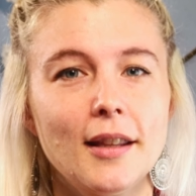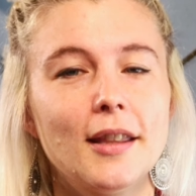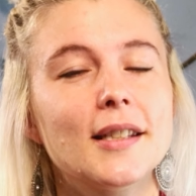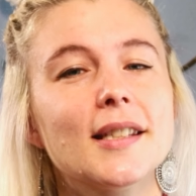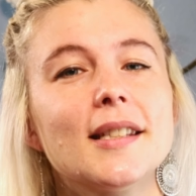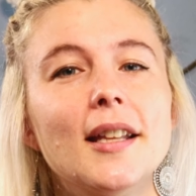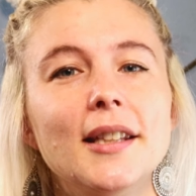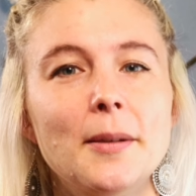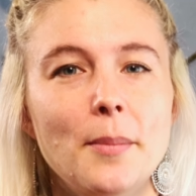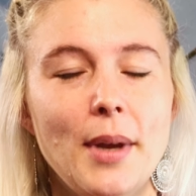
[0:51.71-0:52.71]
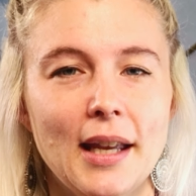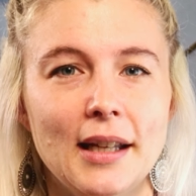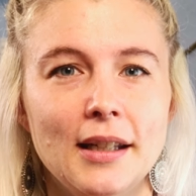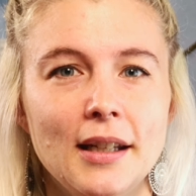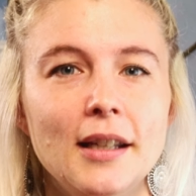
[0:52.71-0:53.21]
The Sunlit
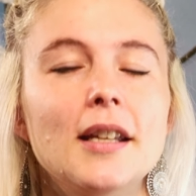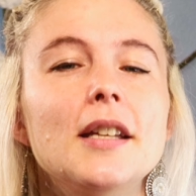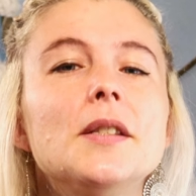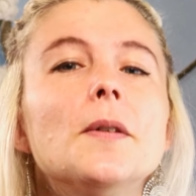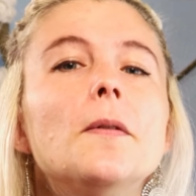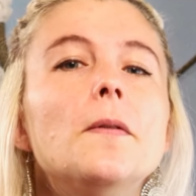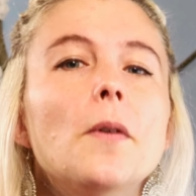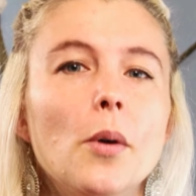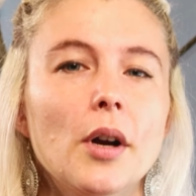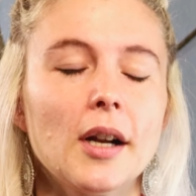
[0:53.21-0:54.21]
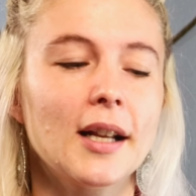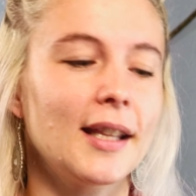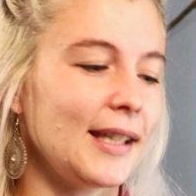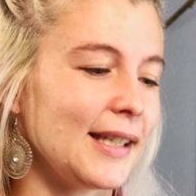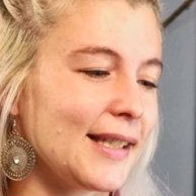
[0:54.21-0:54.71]
Man, is for
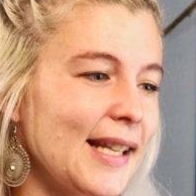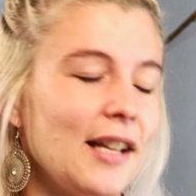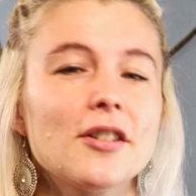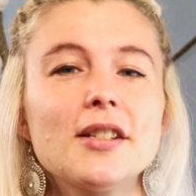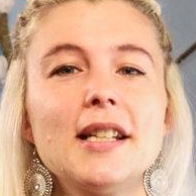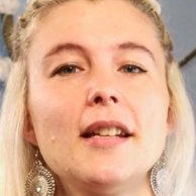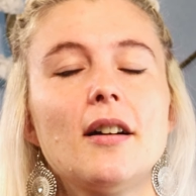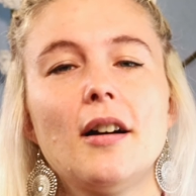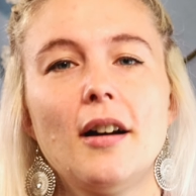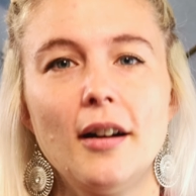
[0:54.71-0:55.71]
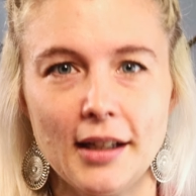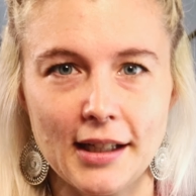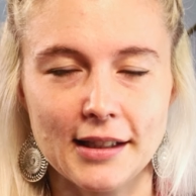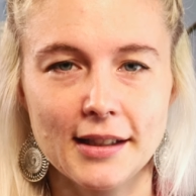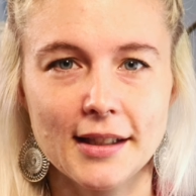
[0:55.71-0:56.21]
the Sanderson
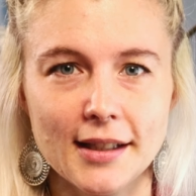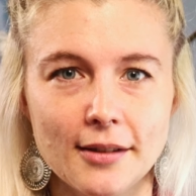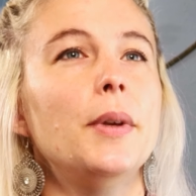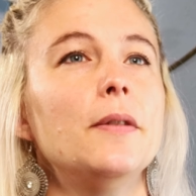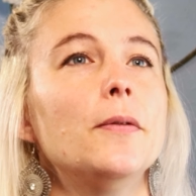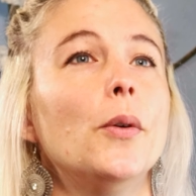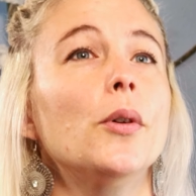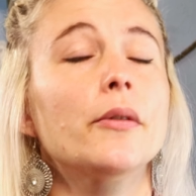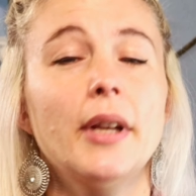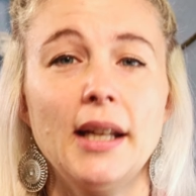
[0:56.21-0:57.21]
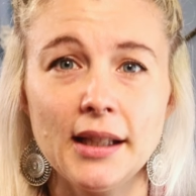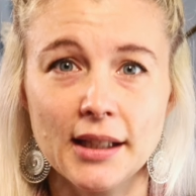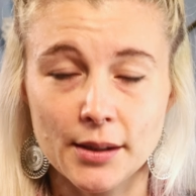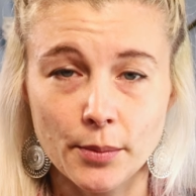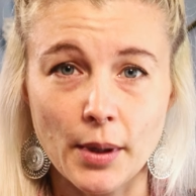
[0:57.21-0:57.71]
audience. Before reading
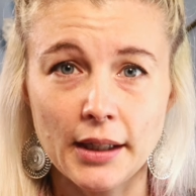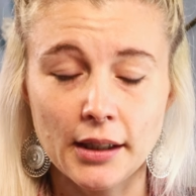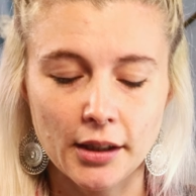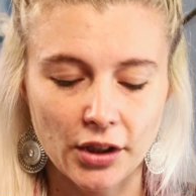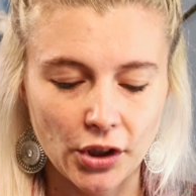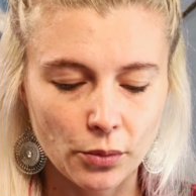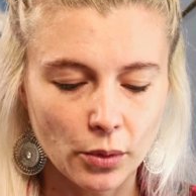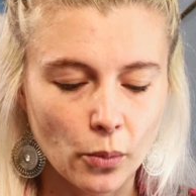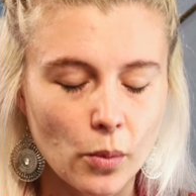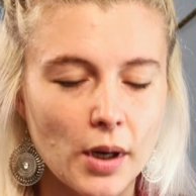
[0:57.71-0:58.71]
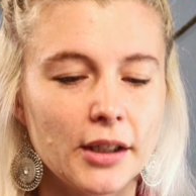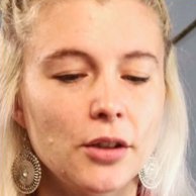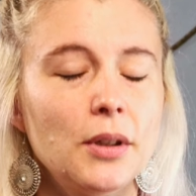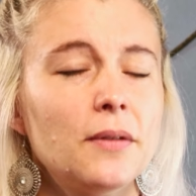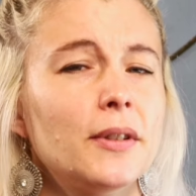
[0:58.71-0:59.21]
this one, you will want
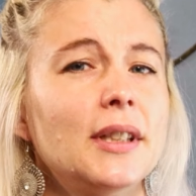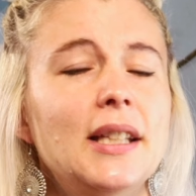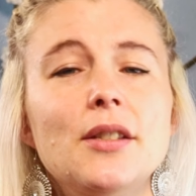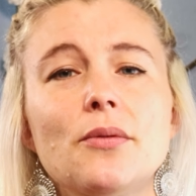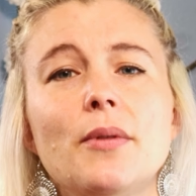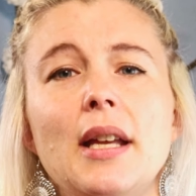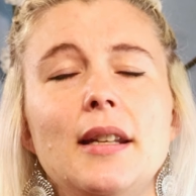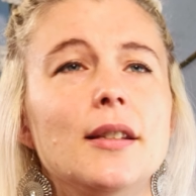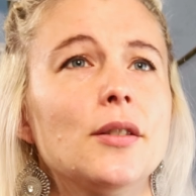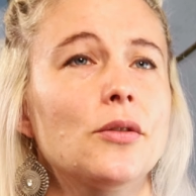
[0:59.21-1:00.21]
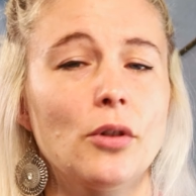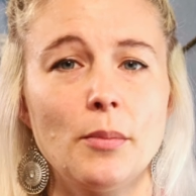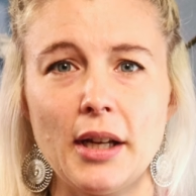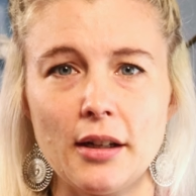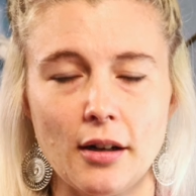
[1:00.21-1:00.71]
to have at least read the
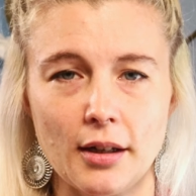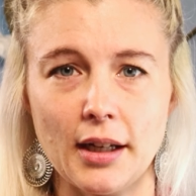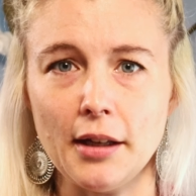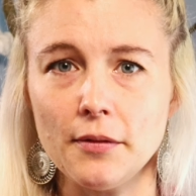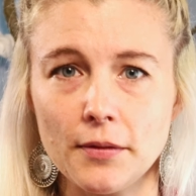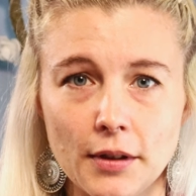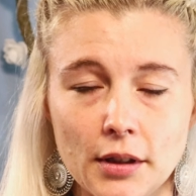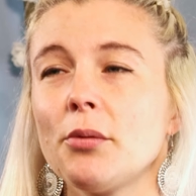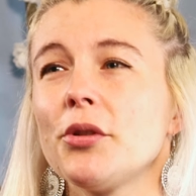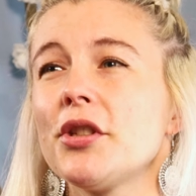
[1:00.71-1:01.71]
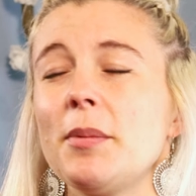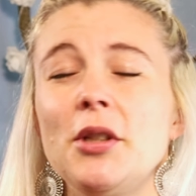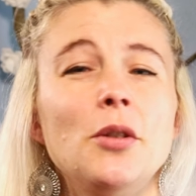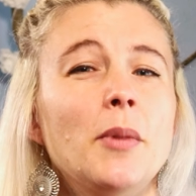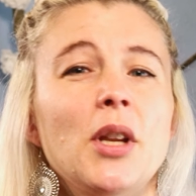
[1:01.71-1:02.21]
Stormlight Archive. There will just be
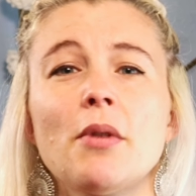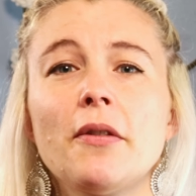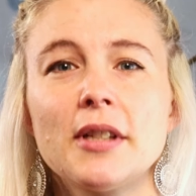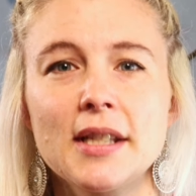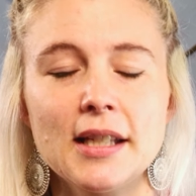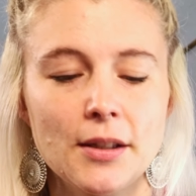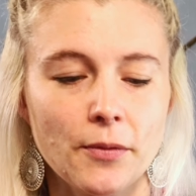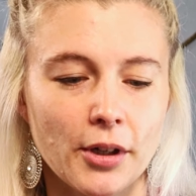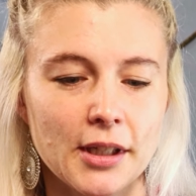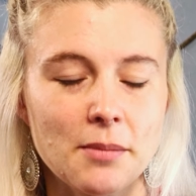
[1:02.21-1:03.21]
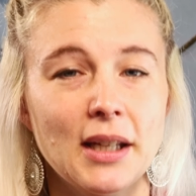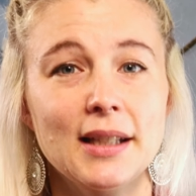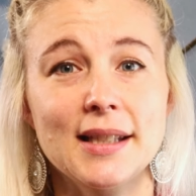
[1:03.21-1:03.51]
too many references for it to make